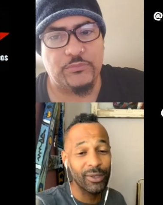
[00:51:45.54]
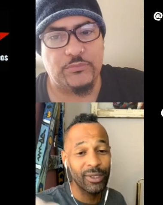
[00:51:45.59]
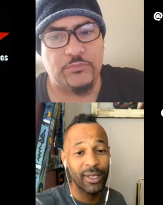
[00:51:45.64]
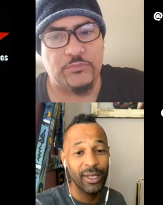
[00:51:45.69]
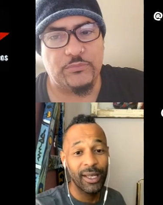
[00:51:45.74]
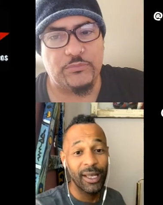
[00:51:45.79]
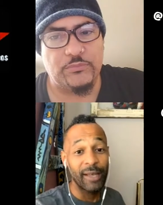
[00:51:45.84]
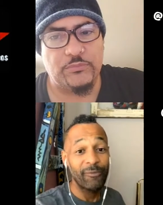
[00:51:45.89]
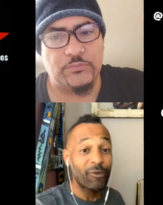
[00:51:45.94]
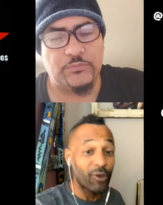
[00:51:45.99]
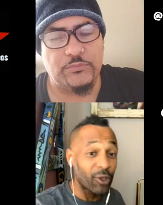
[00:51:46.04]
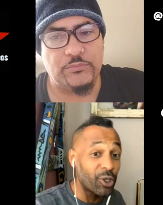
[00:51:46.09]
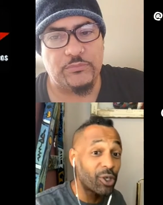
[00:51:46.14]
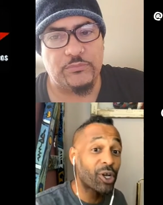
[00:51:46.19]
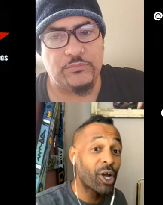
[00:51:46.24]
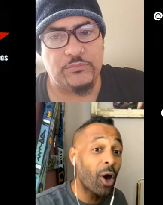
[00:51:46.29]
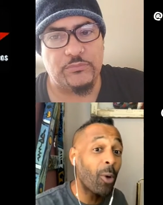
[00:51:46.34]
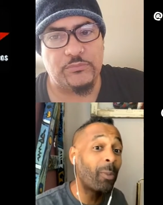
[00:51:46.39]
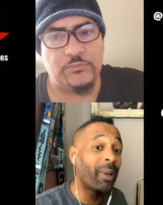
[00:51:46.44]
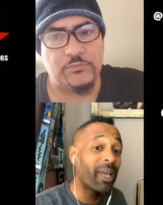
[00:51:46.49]
Speaker 1: for you to go
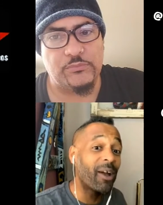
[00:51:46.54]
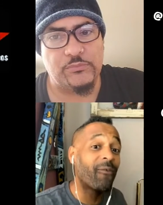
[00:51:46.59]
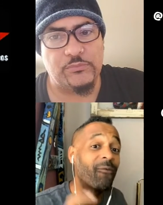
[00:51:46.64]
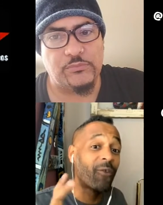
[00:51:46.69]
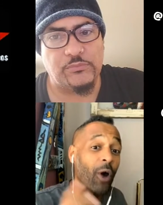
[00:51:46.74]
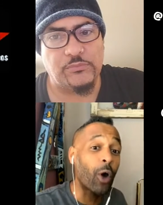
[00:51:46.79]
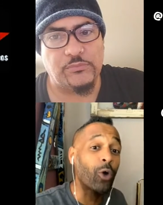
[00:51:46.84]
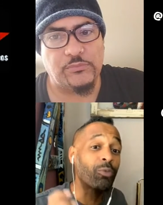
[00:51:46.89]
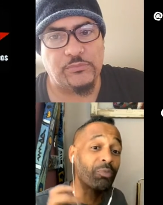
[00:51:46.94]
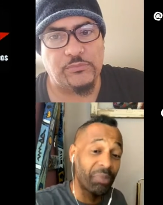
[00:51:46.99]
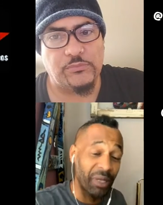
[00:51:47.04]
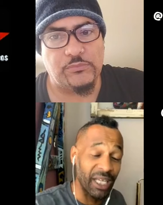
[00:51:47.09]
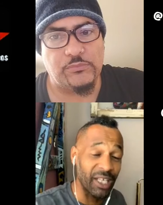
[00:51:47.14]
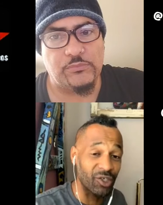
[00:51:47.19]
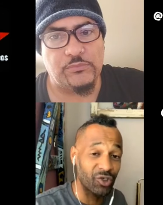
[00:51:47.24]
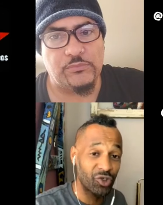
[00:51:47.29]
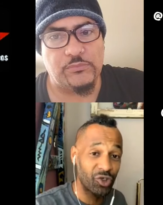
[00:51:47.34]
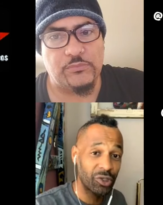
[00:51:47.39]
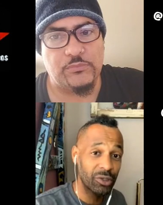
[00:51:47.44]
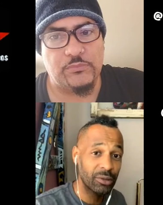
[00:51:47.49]
be a vote bitch,
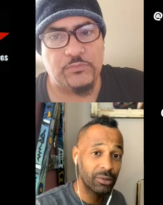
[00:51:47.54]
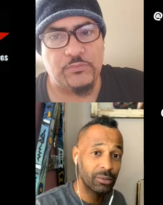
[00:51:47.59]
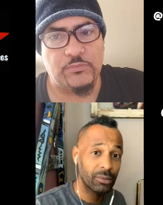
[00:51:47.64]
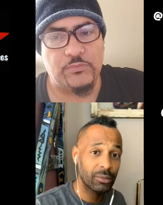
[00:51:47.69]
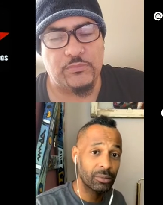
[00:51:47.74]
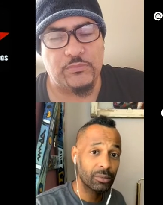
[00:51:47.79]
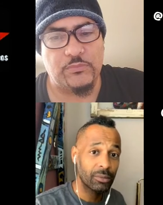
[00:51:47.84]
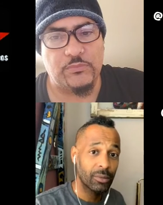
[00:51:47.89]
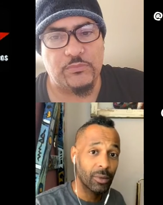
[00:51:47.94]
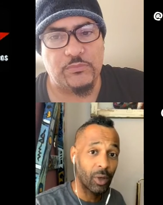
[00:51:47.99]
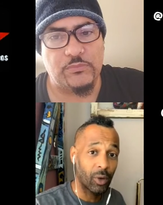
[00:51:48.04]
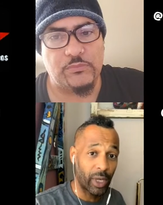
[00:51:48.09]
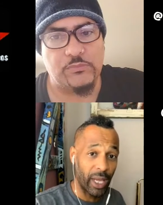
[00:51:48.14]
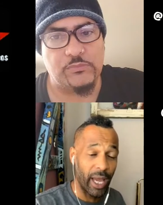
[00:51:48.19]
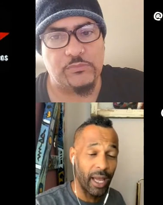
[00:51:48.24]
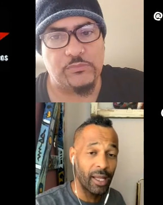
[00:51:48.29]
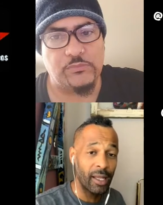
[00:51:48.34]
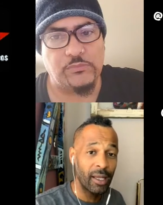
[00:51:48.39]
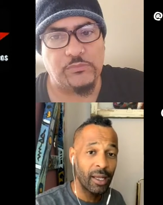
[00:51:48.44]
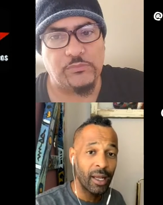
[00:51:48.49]

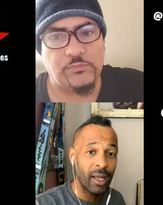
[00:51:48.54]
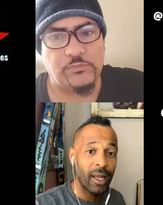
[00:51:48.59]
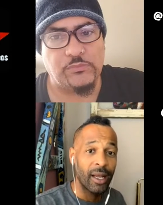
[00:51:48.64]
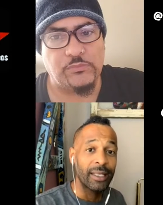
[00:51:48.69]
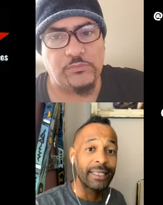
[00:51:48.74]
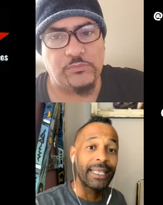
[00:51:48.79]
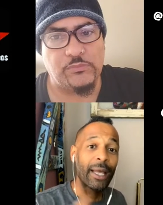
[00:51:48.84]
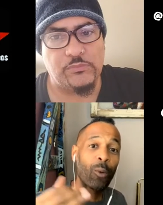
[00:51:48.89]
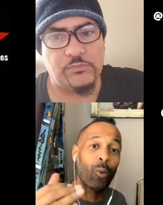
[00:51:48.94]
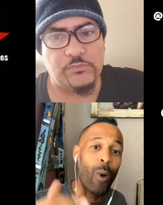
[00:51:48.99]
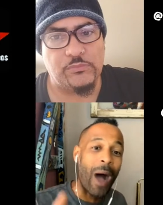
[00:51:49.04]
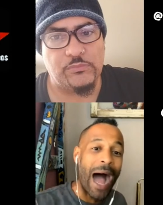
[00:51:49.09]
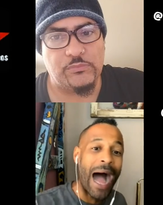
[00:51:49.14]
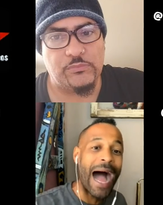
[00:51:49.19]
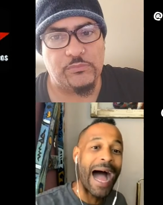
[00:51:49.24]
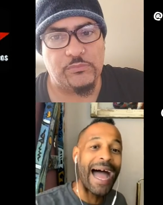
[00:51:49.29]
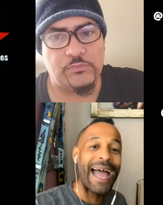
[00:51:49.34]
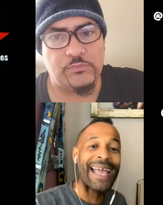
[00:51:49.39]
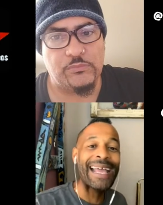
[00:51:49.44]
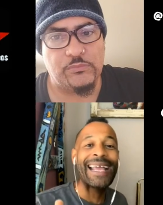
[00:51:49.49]
okay? Then
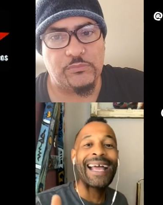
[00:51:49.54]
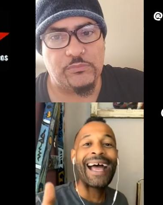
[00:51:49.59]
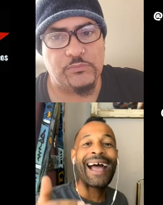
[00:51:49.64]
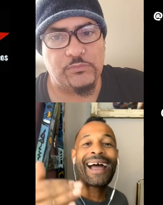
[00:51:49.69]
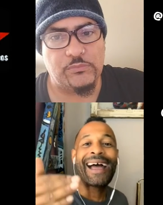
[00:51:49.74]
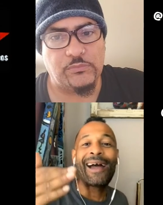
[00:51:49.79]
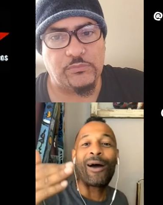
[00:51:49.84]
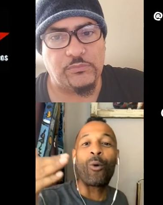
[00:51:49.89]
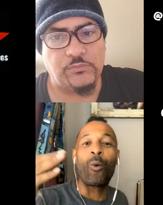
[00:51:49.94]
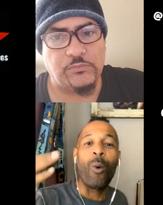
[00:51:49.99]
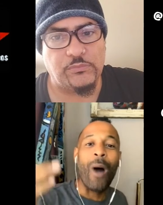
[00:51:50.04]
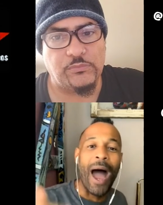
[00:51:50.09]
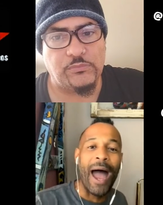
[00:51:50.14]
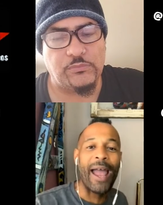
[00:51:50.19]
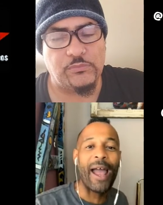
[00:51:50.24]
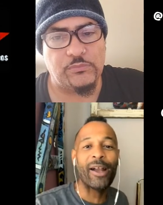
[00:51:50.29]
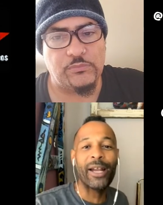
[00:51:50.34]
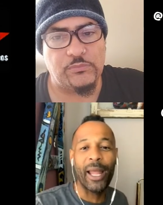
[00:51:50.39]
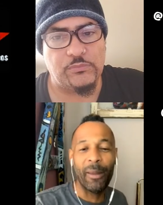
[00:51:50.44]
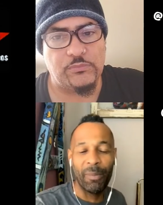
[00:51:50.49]
why why are
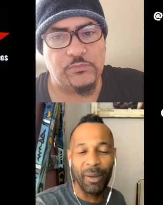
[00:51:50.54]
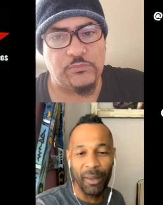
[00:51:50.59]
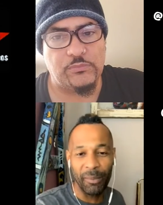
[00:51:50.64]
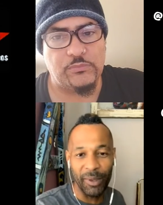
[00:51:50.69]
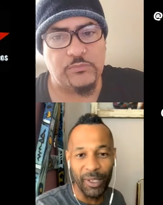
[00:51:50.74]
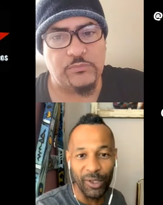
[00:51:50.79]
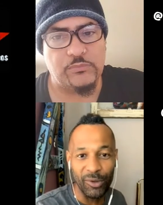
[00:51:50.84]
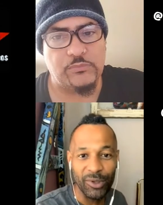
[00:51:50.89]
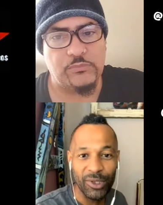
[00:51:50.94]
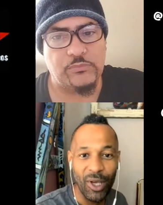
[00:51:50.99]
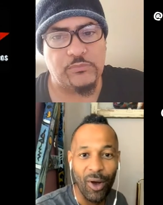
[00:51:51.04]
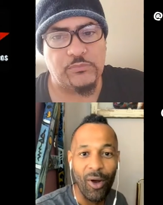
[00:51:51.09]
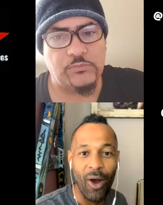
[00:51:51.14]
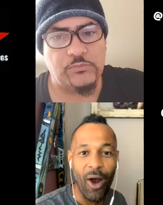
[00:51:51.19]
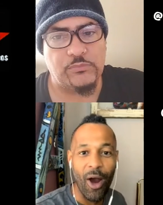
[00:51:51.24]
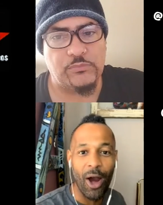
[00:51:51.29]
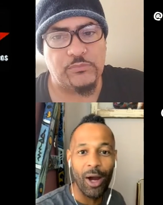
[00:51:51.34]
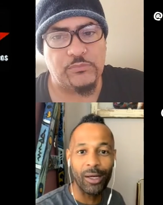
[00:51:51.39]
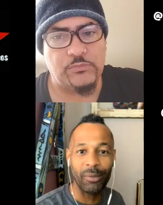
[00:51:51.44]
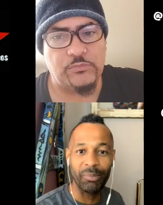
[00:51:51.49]
they pimping you so
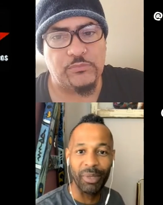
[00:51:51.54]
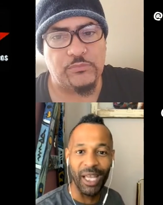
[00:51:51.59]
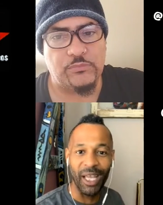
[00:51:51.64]
hard, bitch?